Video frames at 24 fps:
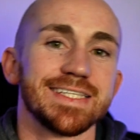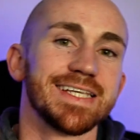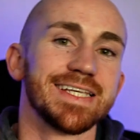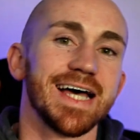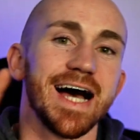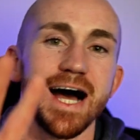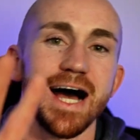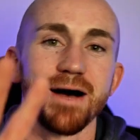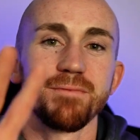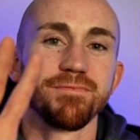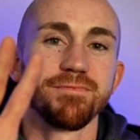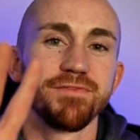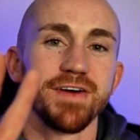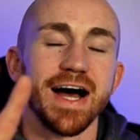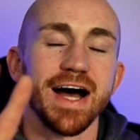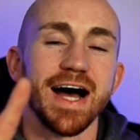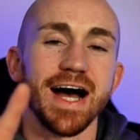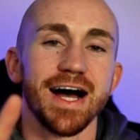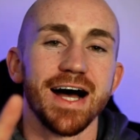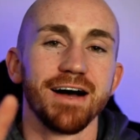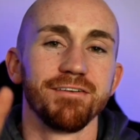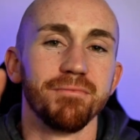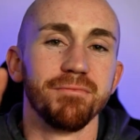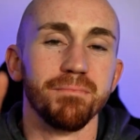Top
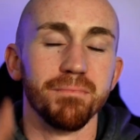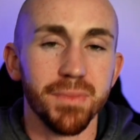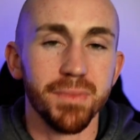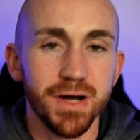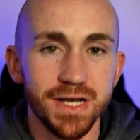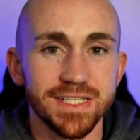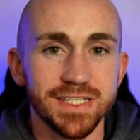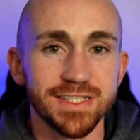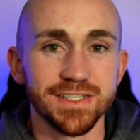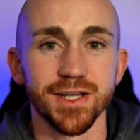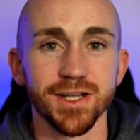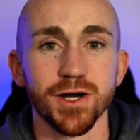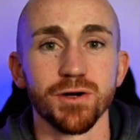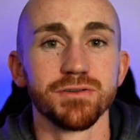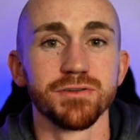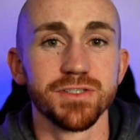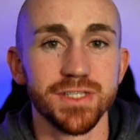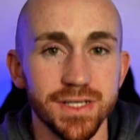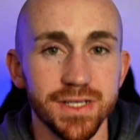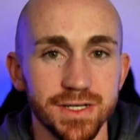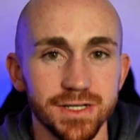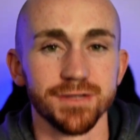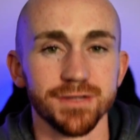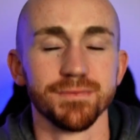five must-know
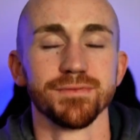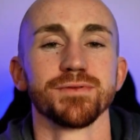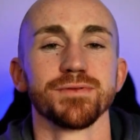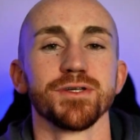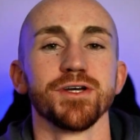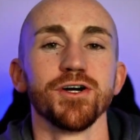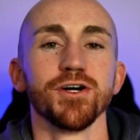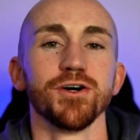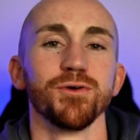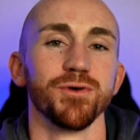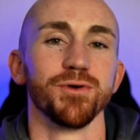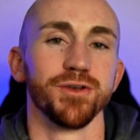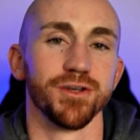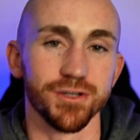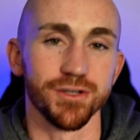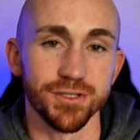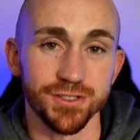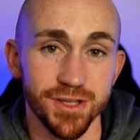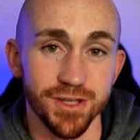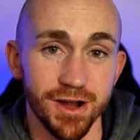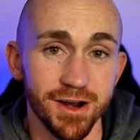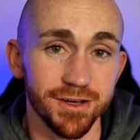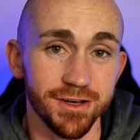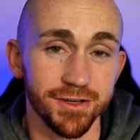tips when you're
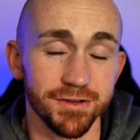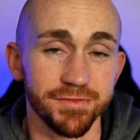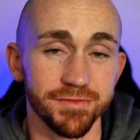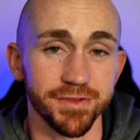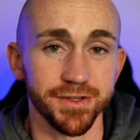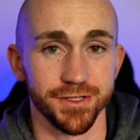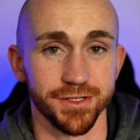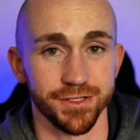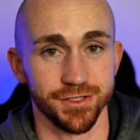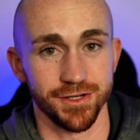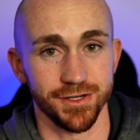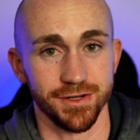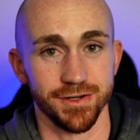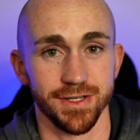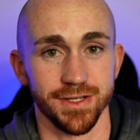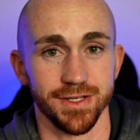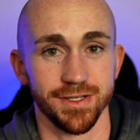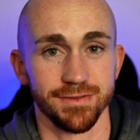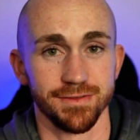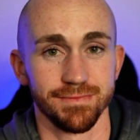starting your fitness journey.